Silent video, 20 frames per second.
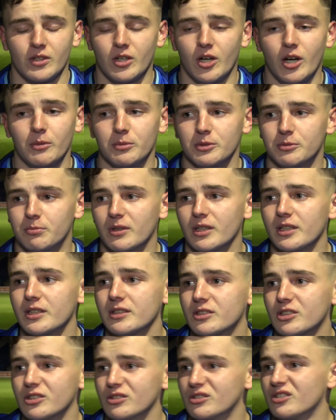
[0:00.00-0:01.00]
Oh, it was
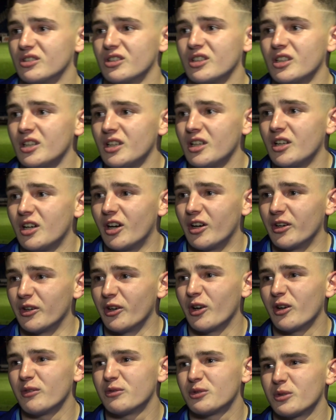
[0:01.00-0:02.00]
brilliant because our
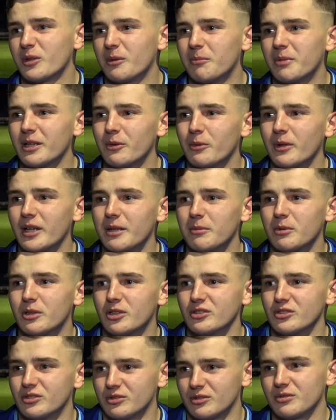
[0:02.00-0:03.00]
nerves were a bit away
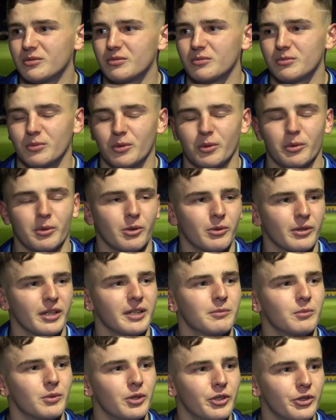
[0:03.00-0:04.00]
because we were going
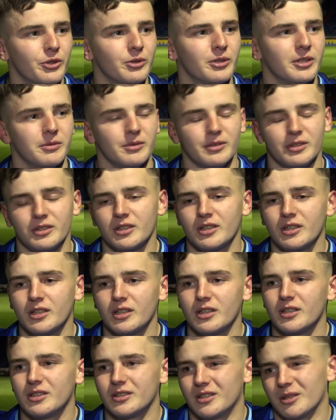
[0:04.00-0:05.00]
in, we knew that
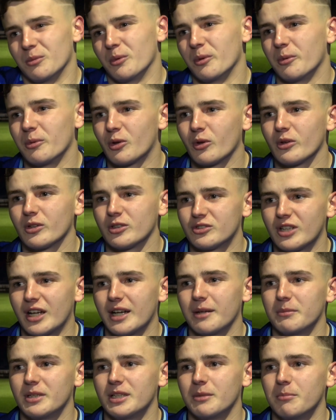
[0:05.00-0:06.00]
we were going to
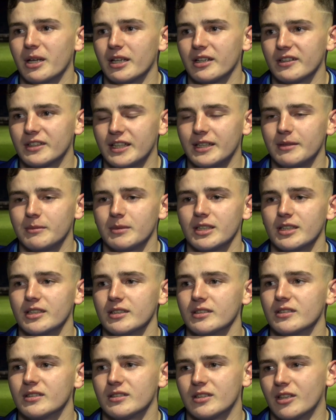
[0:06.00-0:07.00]
try and be the better team, and
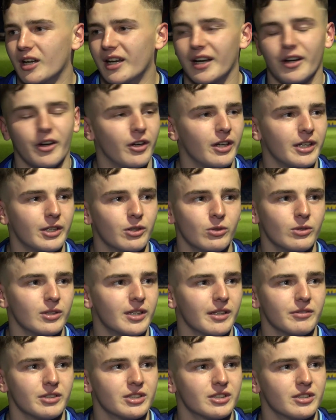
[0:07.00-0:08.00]
then the early goal
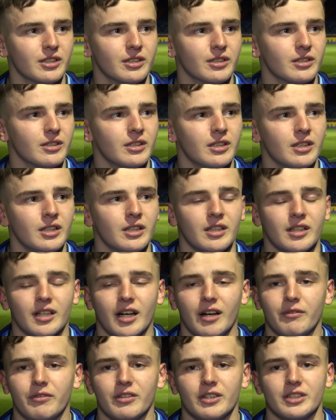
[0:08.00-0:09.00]
gave us the
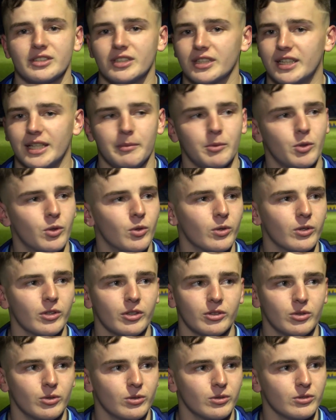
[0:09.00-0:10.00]
confidence to keep going
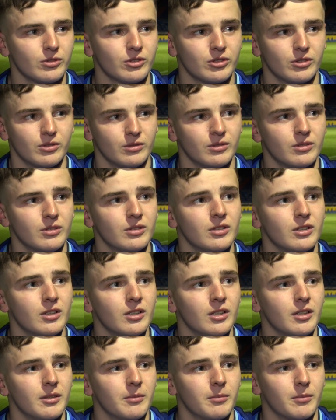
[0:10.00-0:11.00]
and going, so
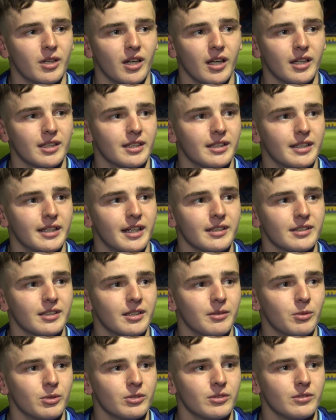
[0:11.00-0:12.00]
I'm glad that he got
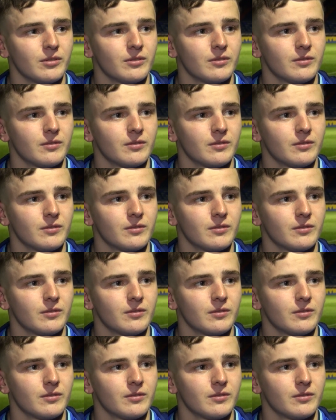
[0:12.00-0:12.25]
that one.